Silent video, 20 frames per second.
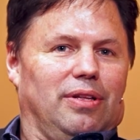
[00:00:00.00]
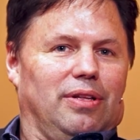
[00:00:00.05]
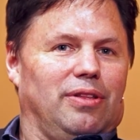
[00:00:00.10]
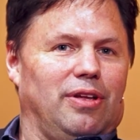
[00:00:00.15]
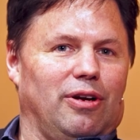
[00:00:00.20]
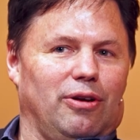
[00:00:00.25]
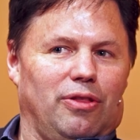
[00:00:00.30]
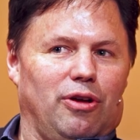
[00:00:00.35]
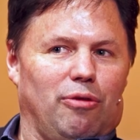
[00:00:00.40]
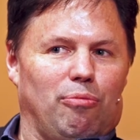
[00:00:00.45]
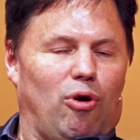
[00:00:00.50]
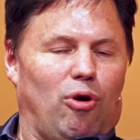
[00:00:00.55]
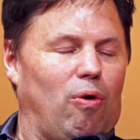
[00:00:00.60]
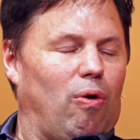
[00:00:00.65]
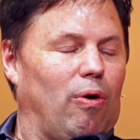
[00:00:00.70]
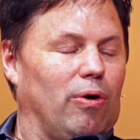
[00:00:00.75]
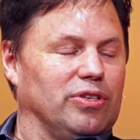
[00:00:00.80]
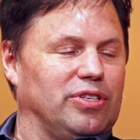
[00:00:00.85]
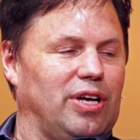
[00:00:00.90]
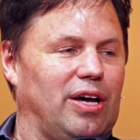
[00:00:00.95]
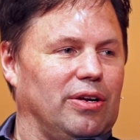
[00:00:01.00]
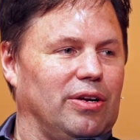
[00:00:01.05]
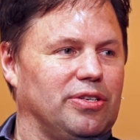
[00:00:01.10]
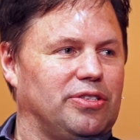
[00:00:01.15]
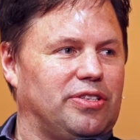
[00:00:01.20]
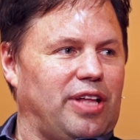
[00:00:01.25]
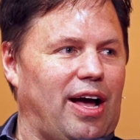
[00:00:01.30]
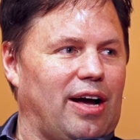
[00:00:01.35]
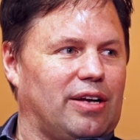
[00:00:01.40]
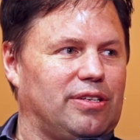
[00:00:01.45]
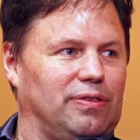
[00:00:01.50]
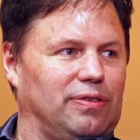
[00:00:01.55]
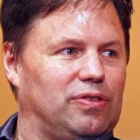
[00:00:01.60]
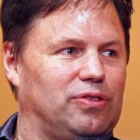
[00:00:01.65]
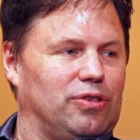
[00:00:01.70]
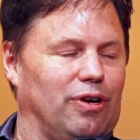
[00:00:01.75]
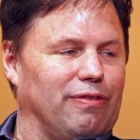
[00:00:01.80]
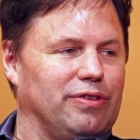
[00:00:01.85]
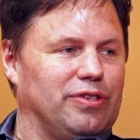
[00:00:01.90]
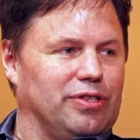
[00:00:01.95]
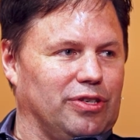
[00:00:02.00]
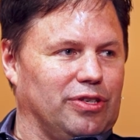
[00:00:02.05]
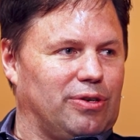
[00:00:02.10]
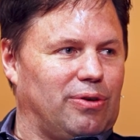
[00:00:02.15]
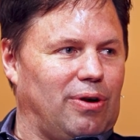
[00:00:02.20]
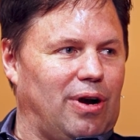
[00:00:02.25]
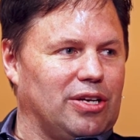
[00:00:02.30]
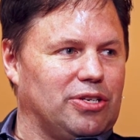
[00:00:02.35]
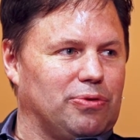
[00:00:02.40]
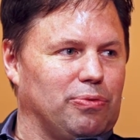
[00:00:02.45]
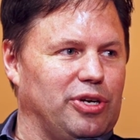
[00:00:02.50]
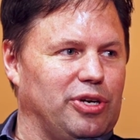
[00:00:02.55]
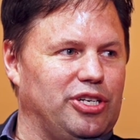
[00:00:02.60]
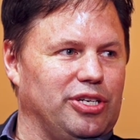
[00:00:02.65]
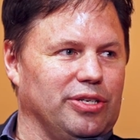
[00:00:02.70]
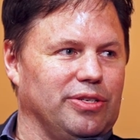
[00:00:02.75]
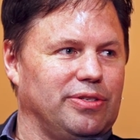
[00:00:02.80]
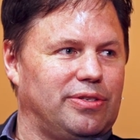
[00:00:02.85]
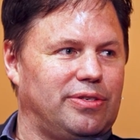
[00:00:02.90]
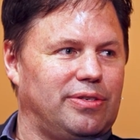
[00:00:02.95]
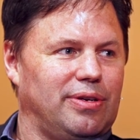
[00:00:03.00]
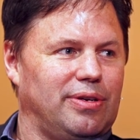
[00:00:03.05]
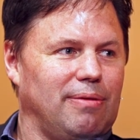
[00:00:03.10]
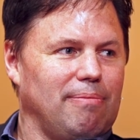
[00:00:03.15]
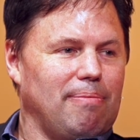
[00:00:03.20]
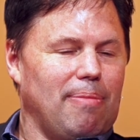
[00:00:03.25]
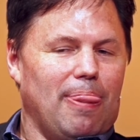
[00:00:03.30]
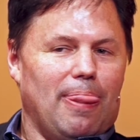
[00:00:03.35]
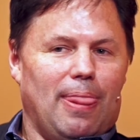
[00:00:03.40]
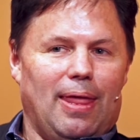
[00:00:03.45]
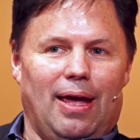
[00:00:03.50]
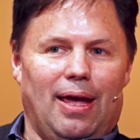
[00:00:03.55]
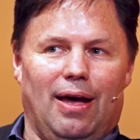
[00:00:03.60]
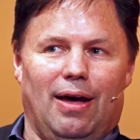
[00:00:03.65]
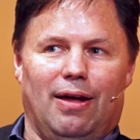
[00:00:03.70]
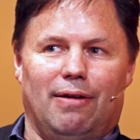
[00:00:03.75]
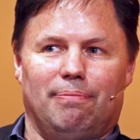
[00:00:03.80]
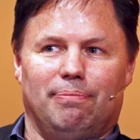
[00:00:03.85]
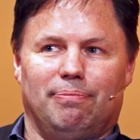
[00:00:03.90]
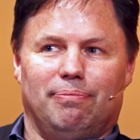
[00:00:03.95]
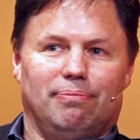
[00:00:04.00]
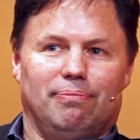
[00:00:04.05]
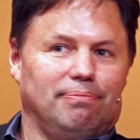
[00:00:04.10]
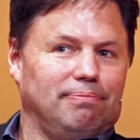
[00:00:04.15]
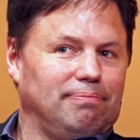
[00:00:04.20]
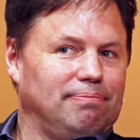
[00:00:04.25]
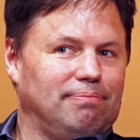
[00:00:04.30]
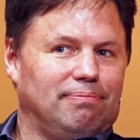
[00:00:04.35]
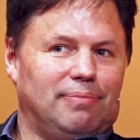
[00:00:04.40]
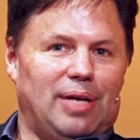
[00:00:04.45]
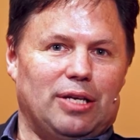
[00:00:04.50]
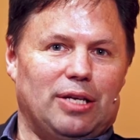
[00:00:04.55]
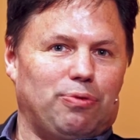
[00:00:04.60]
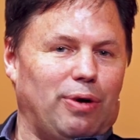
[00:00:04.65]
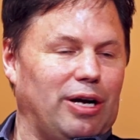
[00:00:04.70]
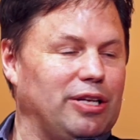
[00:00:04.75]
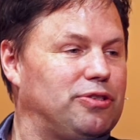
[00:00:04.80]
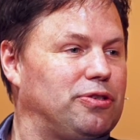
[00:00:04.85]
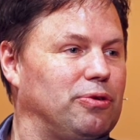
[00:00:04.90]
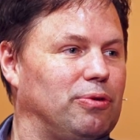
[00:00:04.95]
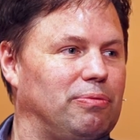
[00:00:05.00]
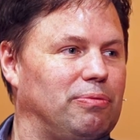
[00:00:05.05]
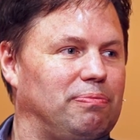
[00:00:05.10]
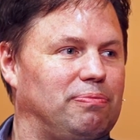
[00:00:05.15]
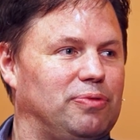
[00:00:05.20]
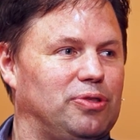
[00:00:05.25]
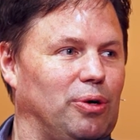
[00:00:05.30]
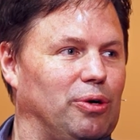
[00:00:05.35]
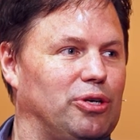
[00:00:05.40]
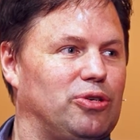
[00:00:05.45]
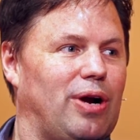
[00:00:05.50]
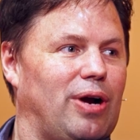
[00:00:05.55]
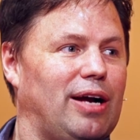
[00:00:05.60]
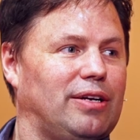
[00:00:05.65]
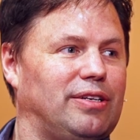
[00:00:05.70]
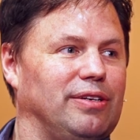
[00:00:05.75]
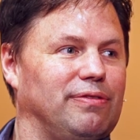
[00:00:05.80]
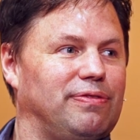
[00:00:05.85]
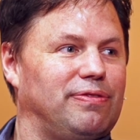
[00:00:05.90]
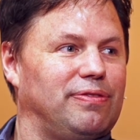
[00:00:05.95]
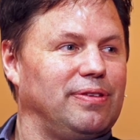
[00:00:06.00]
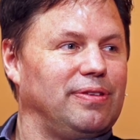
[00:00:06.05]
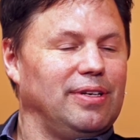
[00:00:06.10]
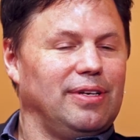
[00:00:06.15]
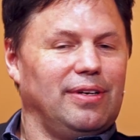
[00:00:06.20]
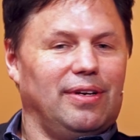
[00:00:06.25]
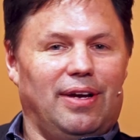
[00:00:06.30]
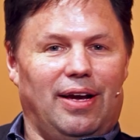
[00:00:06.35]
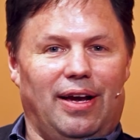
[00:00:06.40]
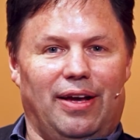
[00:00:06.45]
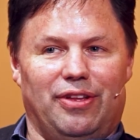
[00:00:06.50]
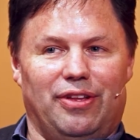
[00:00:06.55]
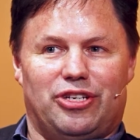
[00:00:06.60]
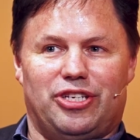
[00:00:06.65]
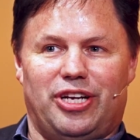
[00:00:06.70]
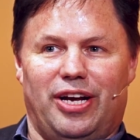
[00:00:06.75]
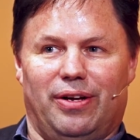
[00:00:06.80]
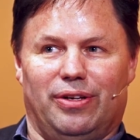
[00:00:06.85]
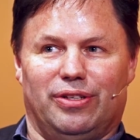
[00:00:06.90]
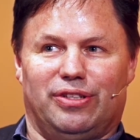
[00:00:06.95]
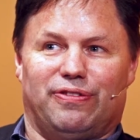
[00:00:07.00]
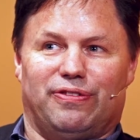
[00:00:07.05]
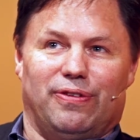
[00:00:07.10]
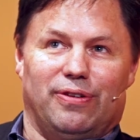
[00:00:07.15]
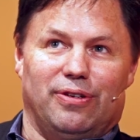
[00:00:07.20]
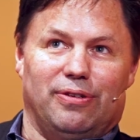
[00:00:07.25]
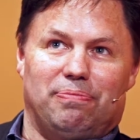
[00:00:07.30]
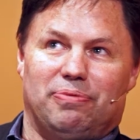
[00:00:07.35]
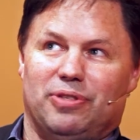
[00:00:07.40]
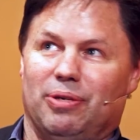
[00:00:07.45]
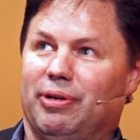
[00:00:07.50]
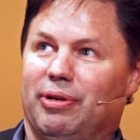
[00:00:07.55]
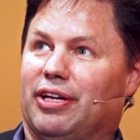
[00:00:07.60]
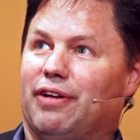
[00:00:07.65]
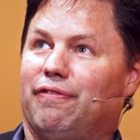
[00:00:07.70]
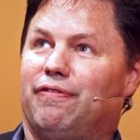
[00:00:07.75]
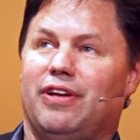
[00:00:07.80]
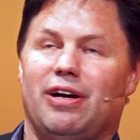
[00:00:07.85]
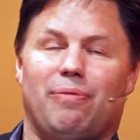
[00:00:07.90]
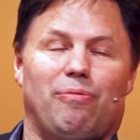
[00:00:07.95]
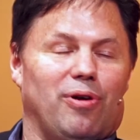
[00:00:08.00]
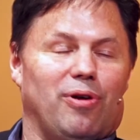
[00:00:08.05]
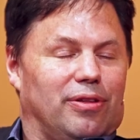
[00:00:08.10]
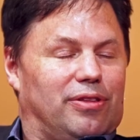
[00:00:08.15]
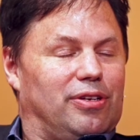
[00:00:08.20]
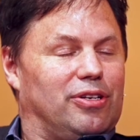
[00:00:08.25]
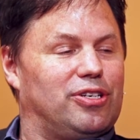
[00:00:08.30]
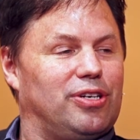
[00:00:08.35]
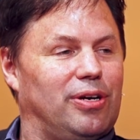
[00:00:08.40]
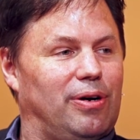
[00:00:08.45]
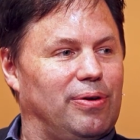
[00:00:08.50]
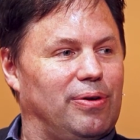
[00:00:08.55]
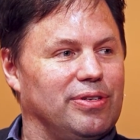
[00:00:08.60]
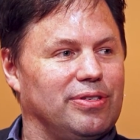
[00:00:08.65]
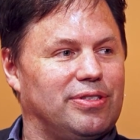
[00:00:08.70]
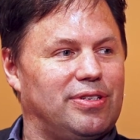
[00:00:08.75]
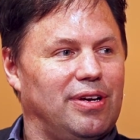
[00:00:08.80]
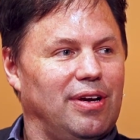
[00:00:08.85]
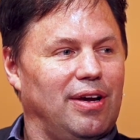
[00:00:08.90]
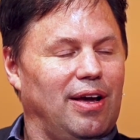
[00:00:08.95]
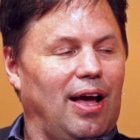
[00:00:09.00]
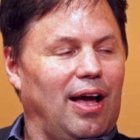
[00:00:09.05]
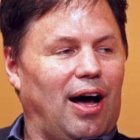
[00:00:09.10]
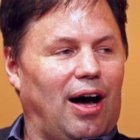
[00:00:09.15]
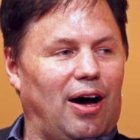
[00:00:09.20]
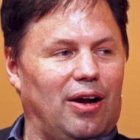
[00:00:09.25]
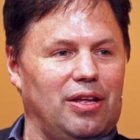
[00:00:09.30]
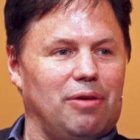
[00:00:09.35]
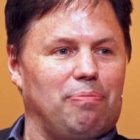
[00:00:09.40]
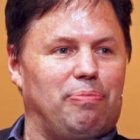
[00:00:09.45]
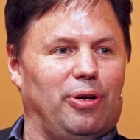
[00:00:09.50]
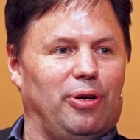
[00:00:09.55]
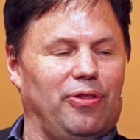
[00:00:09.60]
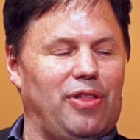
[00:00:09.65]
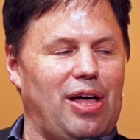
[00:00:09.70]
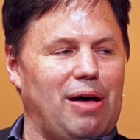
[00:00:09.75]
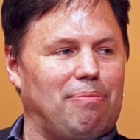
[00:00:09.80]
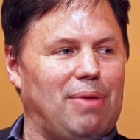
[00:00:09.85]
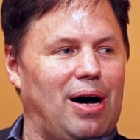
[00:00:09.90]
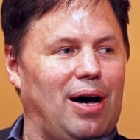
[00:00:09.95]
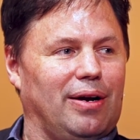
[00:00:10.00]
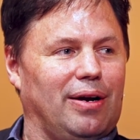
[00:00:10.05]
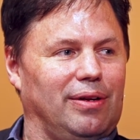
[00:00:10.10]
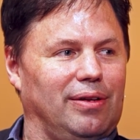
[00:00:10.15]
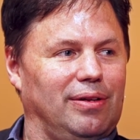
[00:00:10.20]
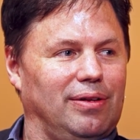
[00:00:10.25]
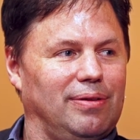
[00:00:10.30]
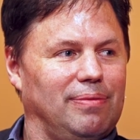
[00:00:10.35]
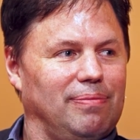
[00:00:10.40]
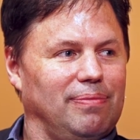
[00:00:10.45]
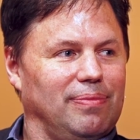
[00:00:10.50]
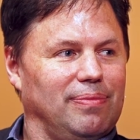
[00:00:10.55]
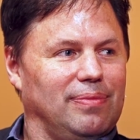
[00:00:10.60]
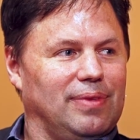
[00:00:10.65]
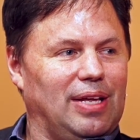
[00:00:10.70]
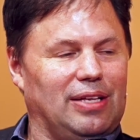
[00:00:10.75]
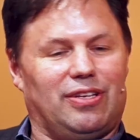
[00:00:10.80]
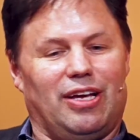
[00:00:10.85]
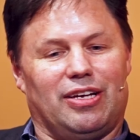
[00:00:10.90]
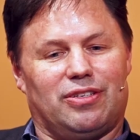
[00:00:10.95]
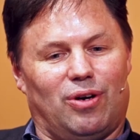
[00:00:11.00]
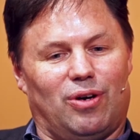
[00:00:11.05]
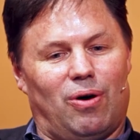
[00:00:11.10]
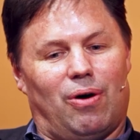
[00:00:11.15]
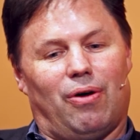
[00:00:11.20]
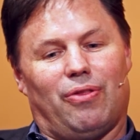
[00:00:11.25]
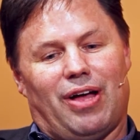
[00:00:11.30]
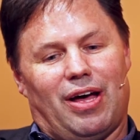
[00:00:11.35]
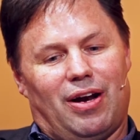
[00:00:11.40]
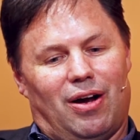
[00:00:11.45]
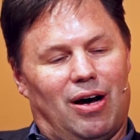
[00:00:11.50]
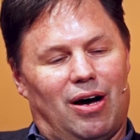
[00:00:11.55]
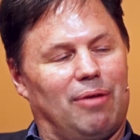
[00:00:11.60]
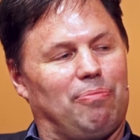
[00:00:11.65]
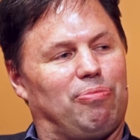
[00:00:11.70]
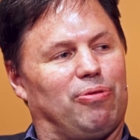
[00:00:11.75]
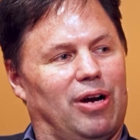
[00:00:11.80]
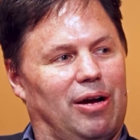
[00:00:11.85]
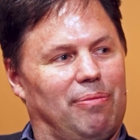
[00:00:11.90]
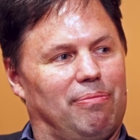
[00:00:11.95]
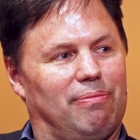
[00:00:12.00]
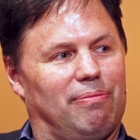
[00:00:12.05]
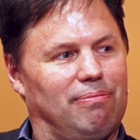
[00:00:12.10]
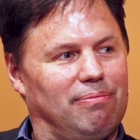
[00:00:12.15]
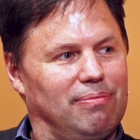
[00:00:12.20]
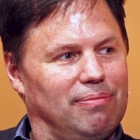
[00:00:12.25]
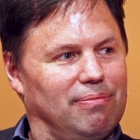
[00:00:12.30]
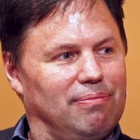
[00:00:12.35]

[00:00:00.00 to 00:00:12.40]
they're more horizontal stacks of services across regions. And that's why it's so attractive. And the challenge for someone like a VMware at this show is how do you build that model that takes all that on-prem